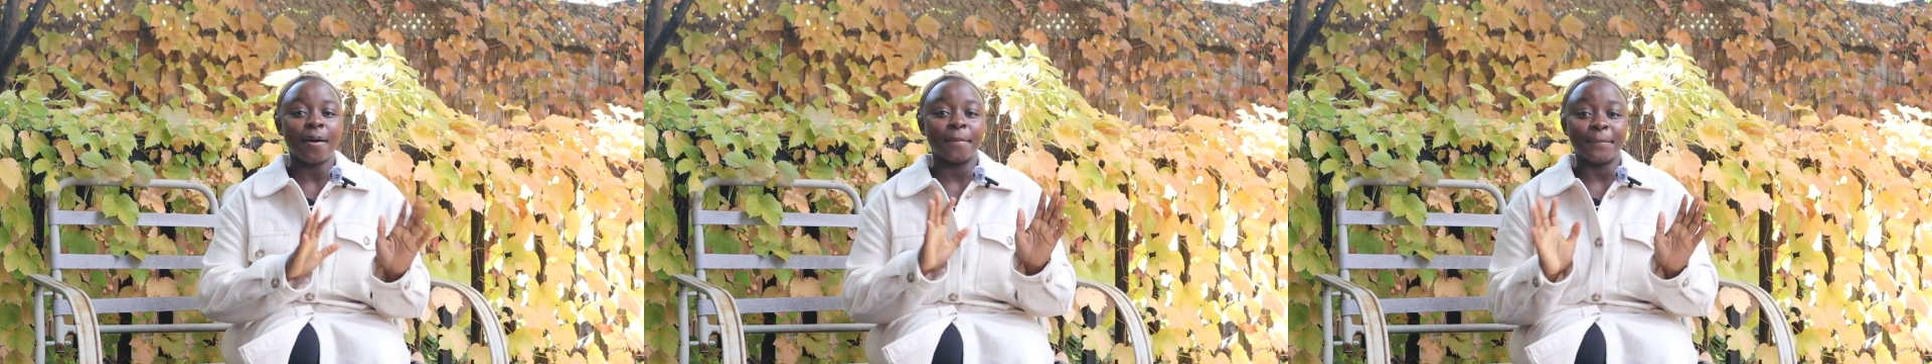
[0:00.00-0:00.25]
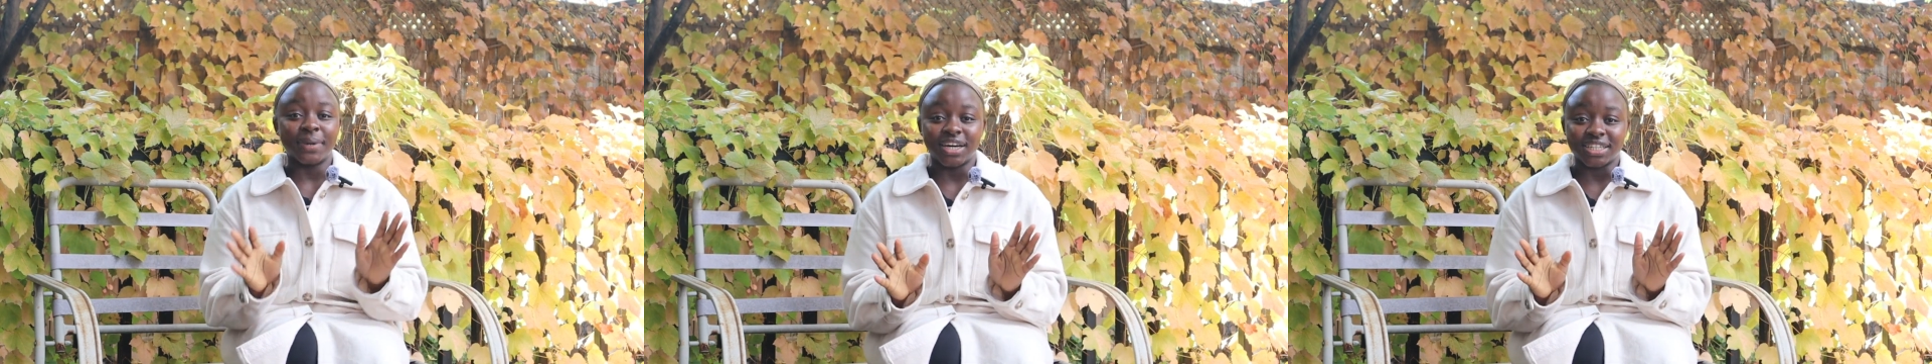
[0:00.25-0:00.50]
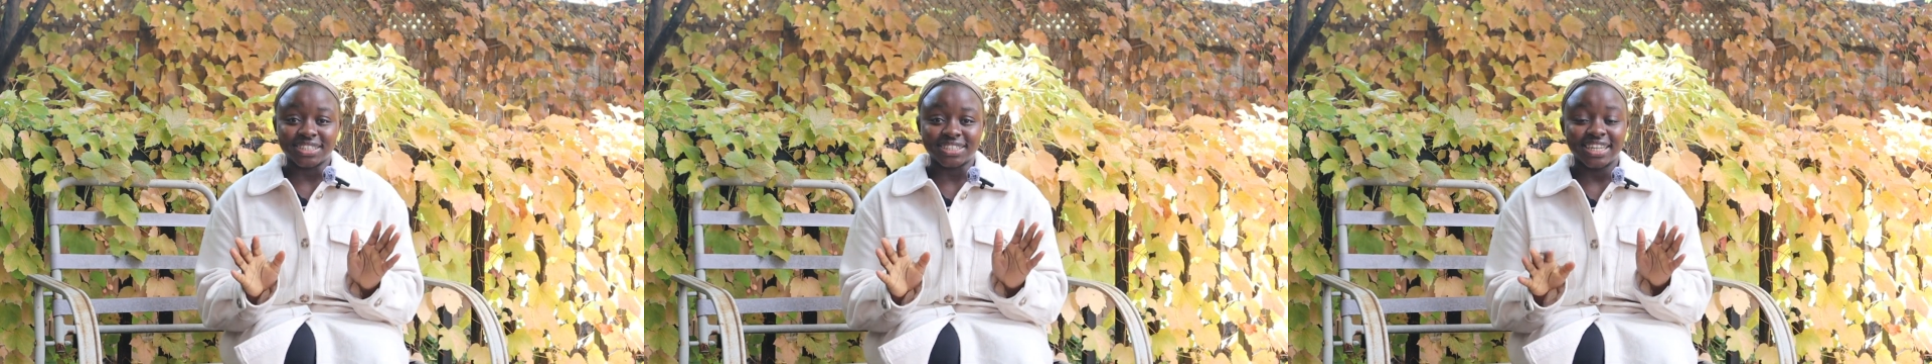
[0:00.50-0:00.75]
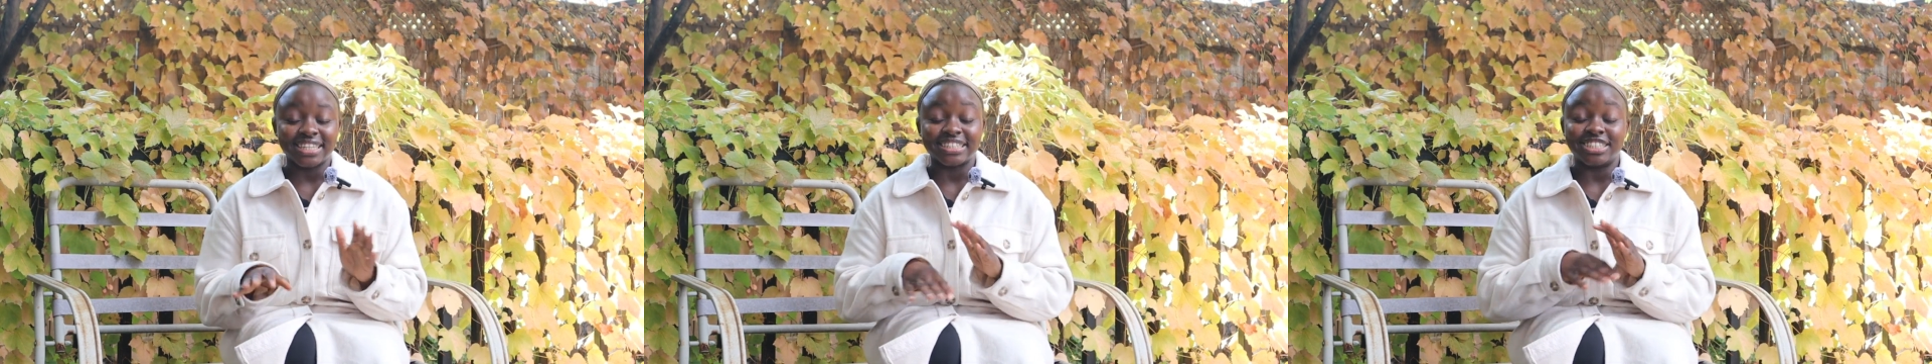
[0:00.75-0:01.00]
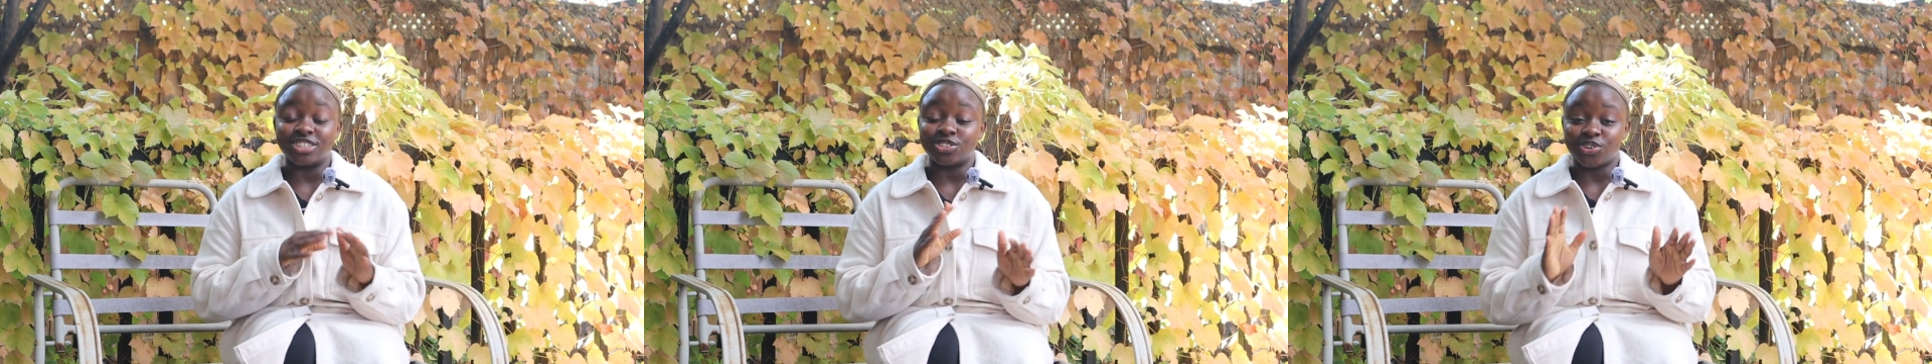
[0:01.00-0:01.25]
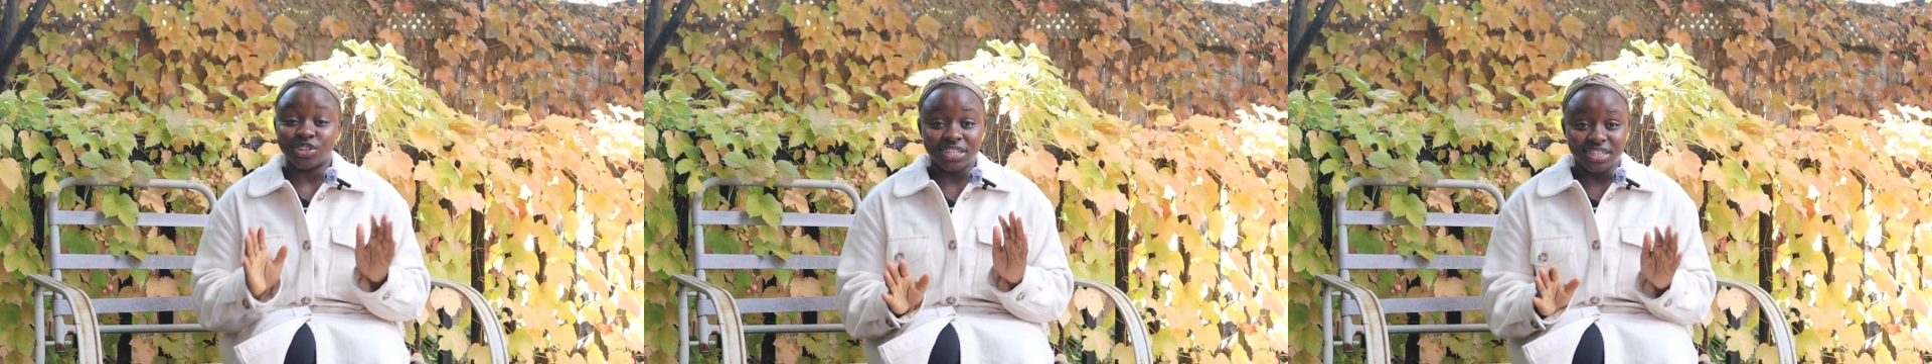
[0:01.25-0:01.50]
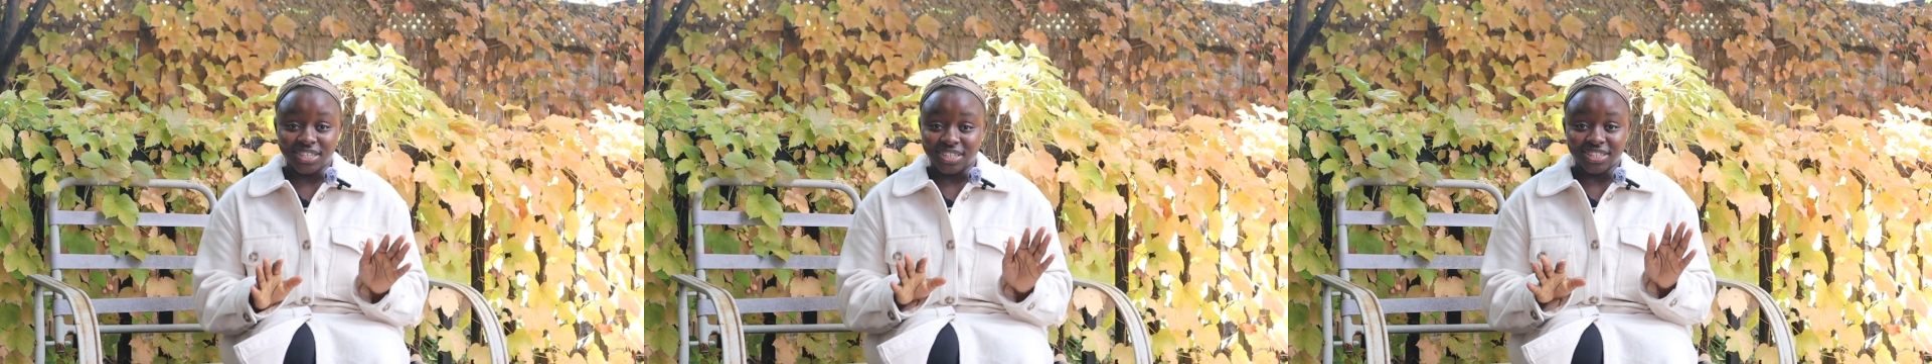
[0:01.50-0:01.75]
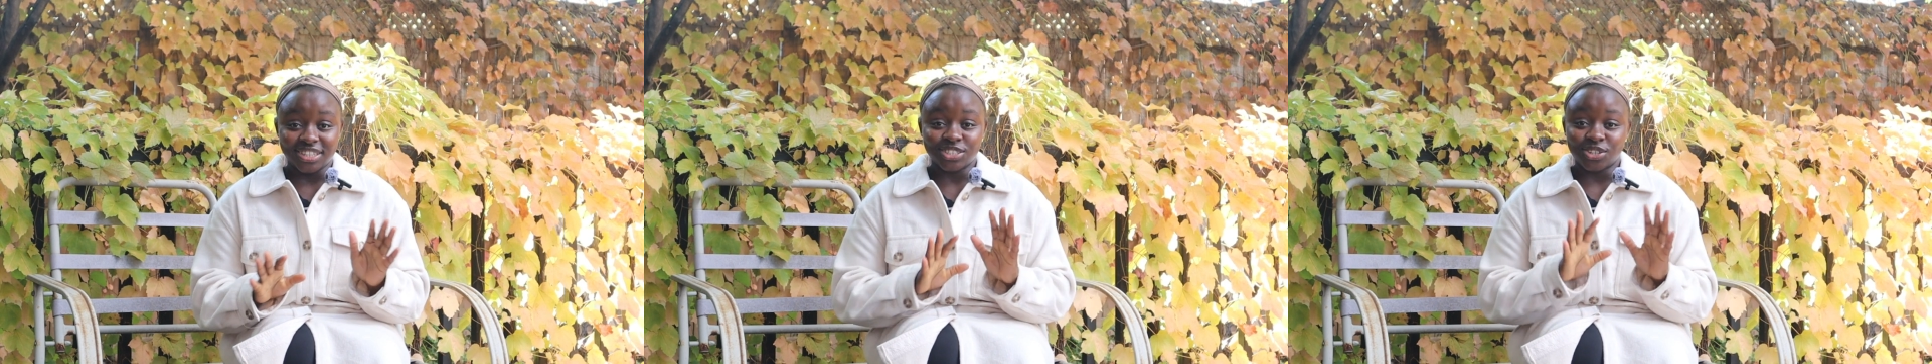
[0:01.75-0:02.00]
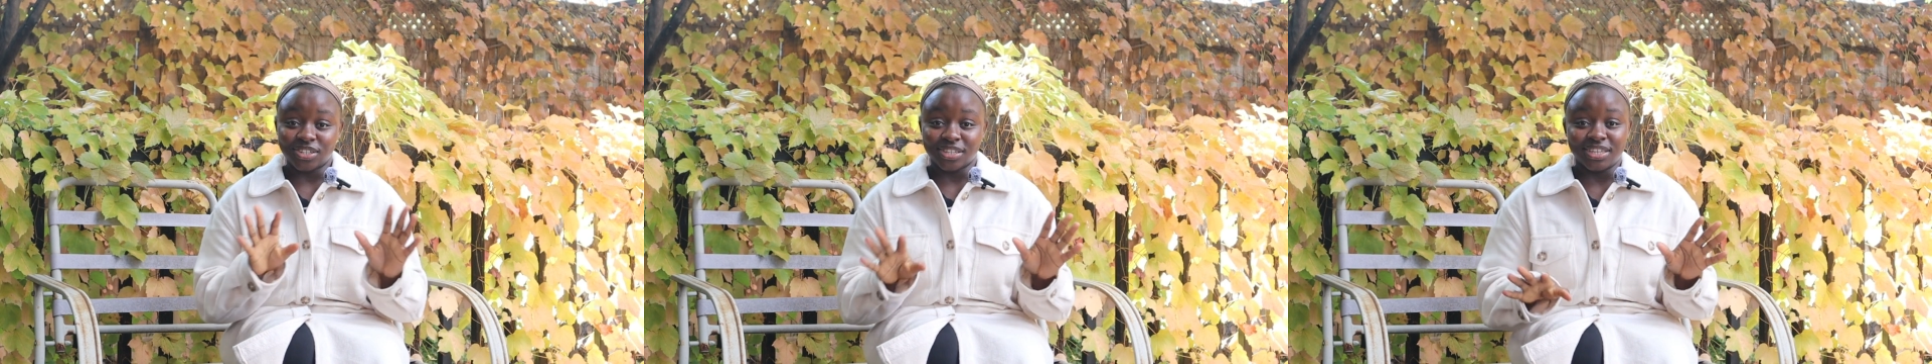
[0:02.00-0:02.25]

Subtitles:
But these are the